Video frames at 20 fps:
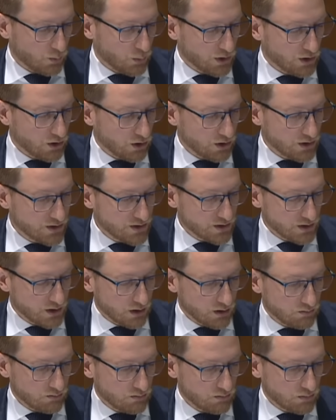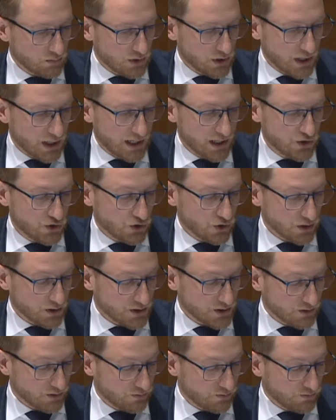we noticed that the
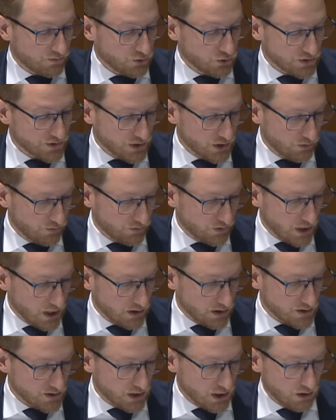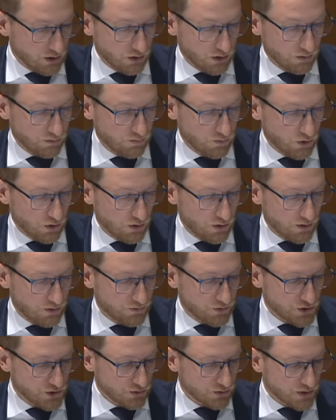headshots of yourself and other senior
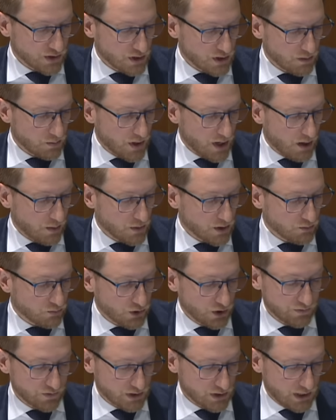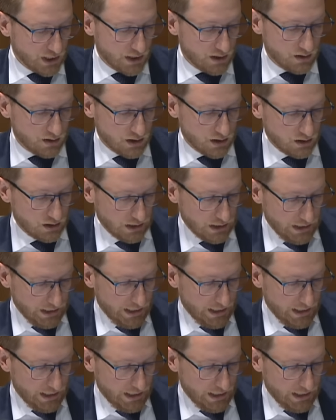officials in the department previously had the